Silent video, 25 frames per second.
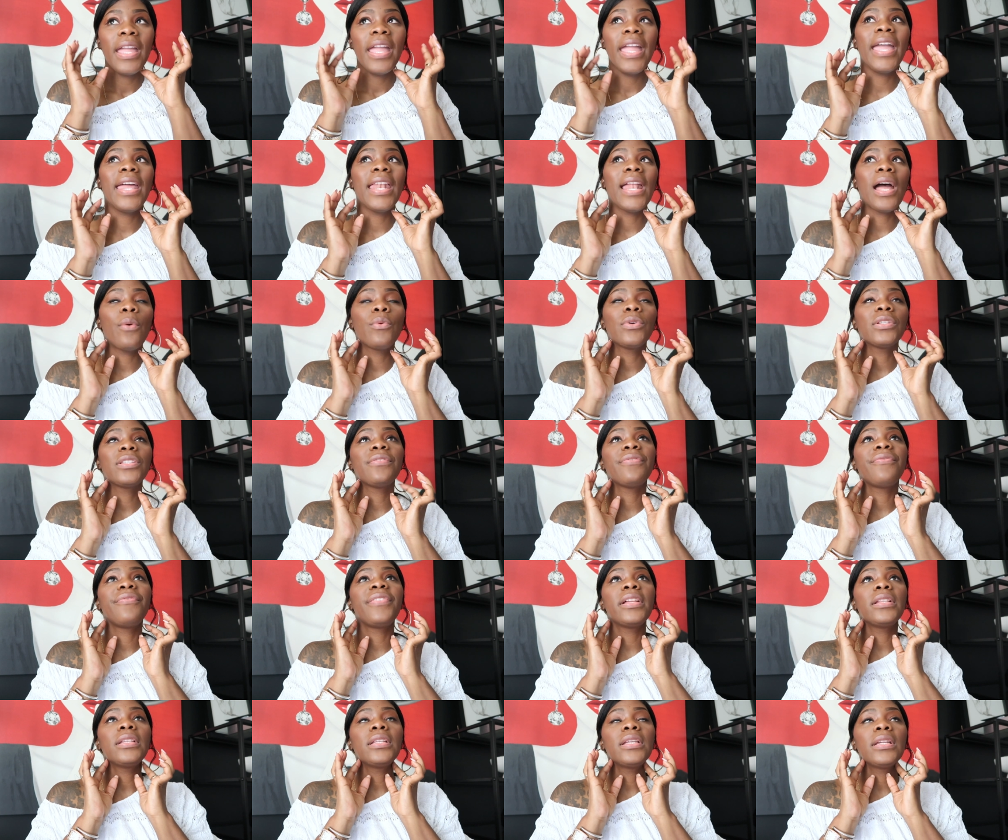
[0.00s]
And I was
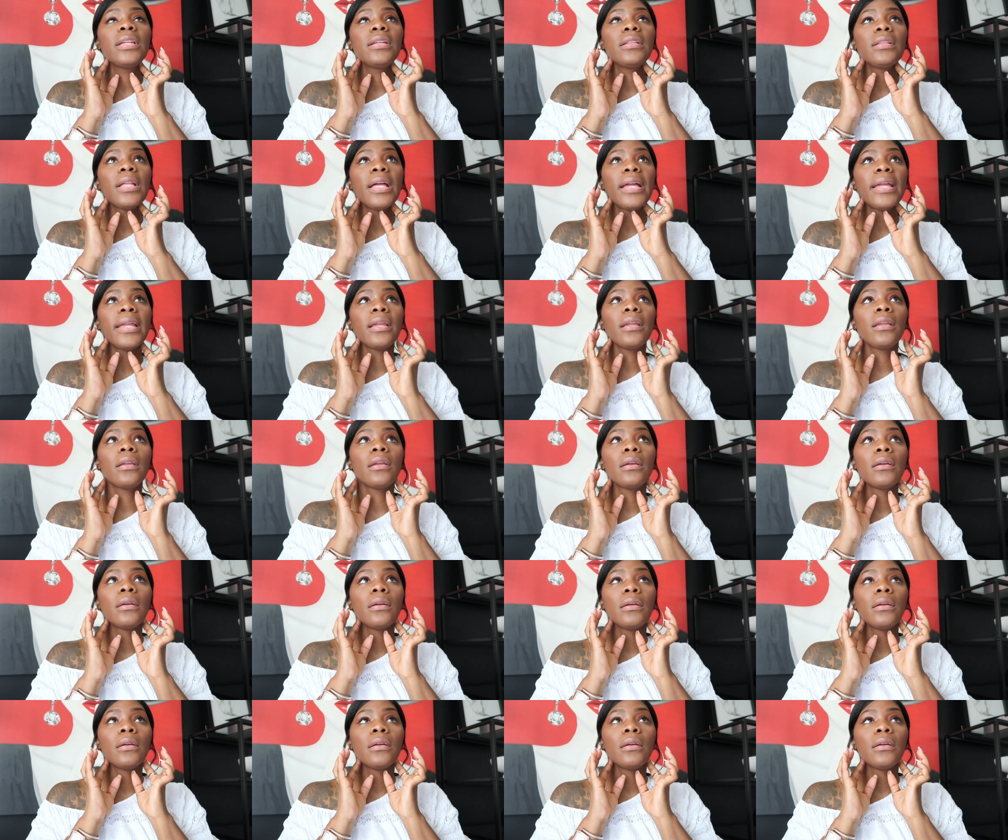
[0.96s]
feeling like,